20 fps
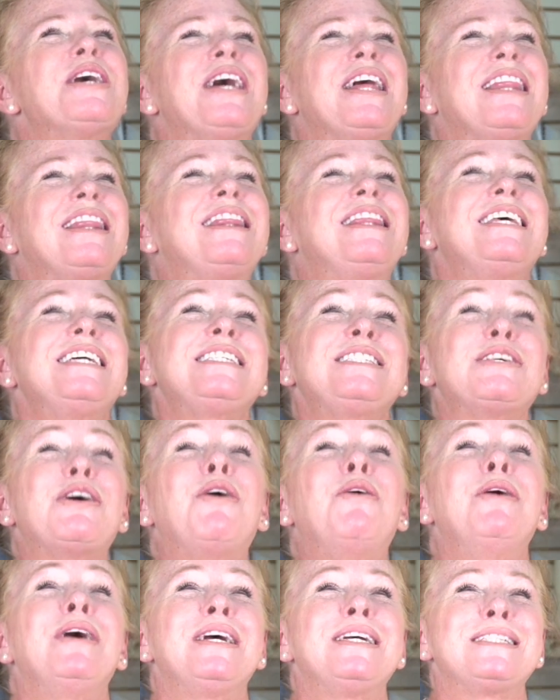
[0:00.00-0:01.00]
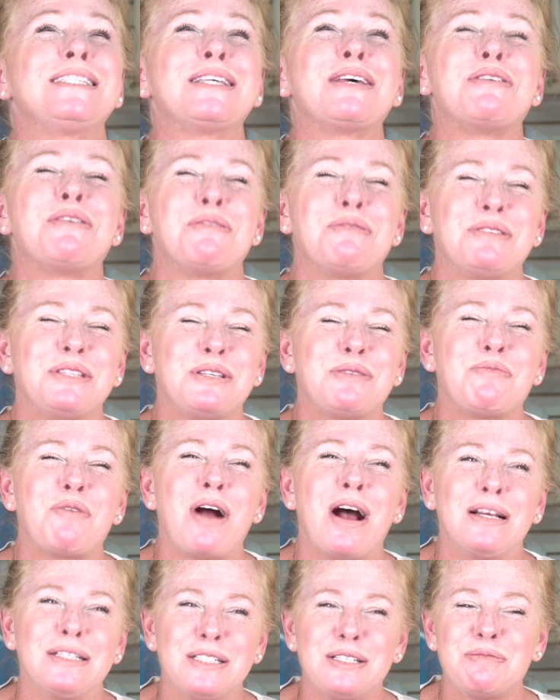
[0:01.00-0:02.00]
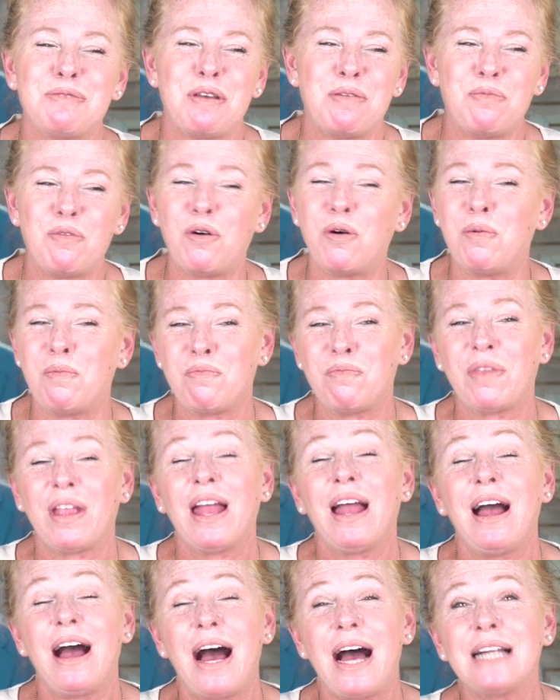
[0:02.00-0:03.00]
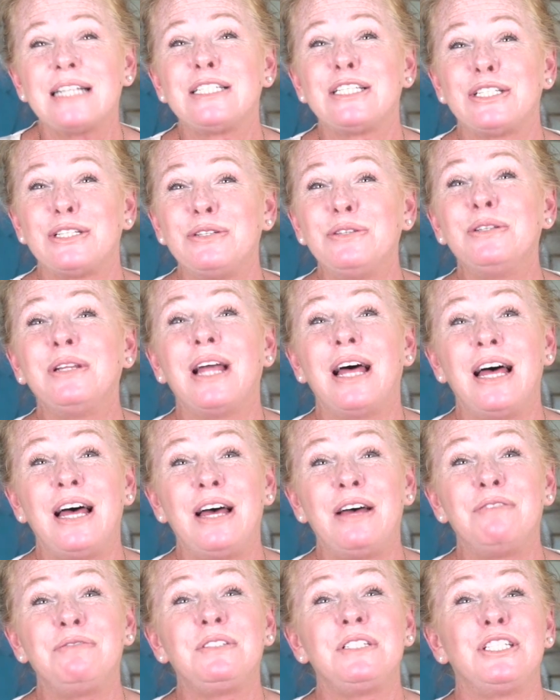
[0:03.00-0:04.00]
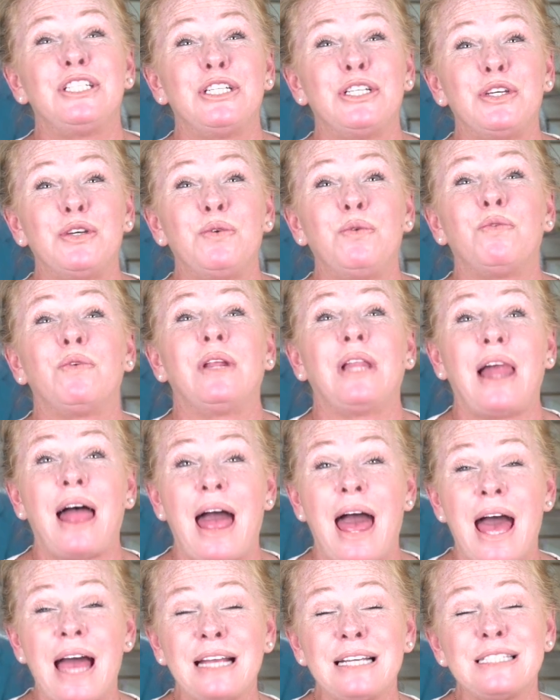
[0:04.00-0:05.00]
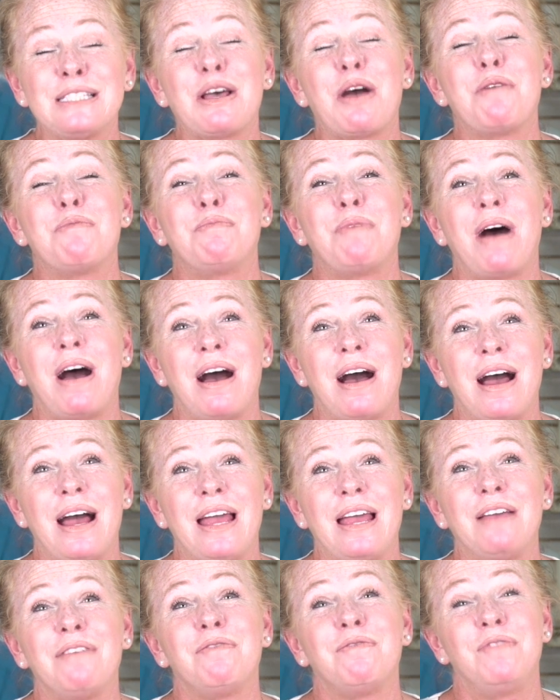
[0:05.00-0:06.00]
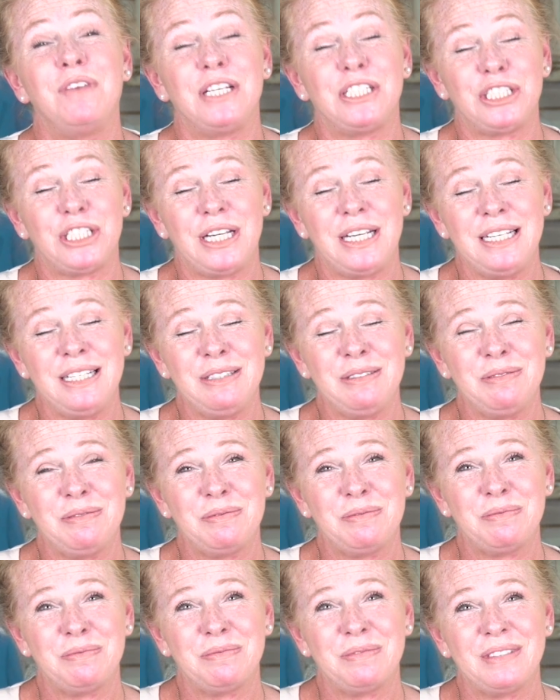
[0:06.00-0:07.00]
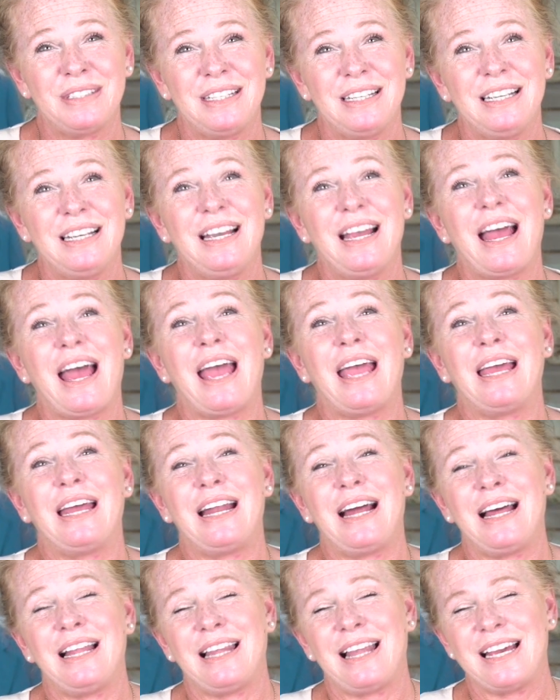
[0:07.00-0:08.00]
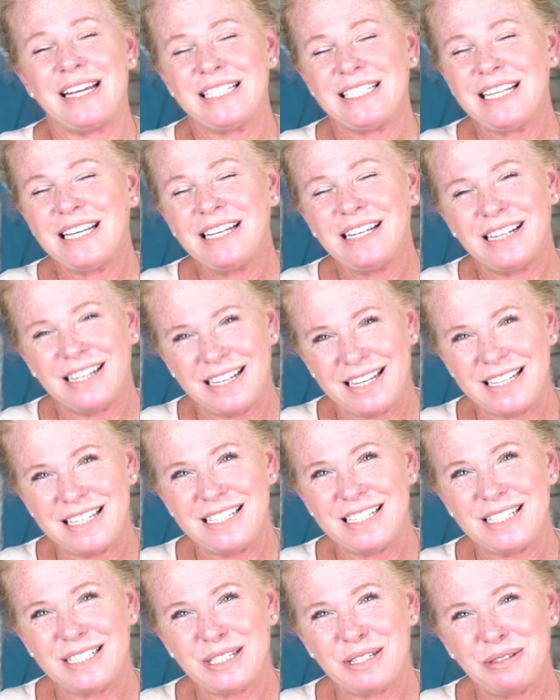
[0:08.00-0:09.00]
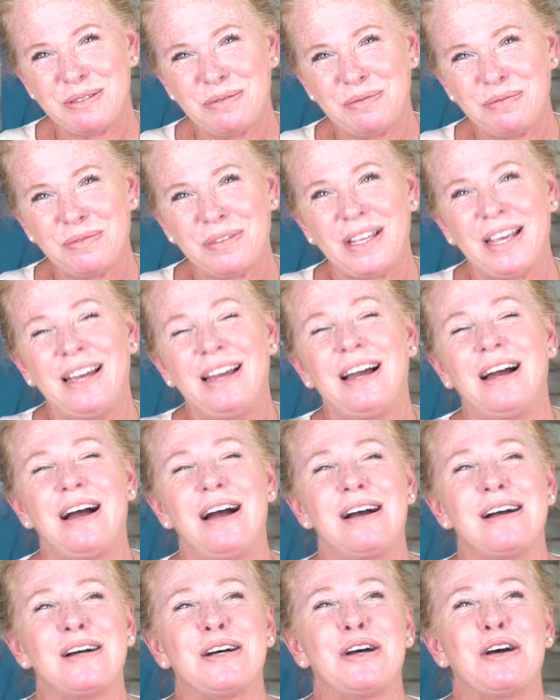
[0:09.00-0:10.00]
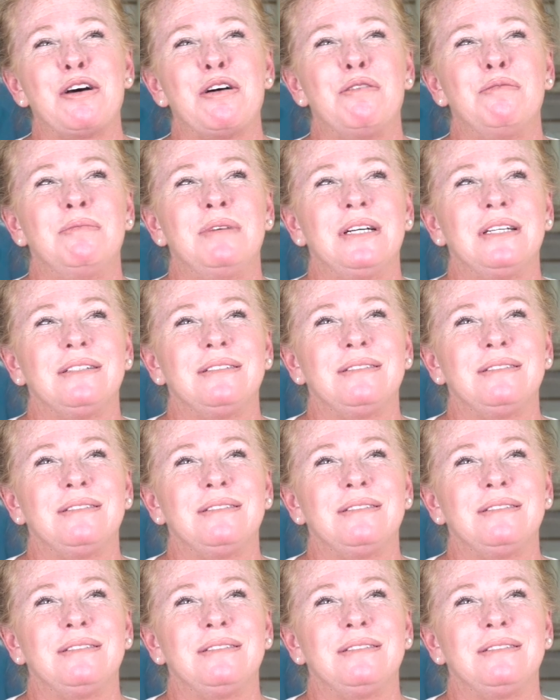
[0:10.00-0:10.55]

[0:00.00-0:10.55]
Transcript: This always surprises people. I do love to relax by fishing, and I like to hunt. Um,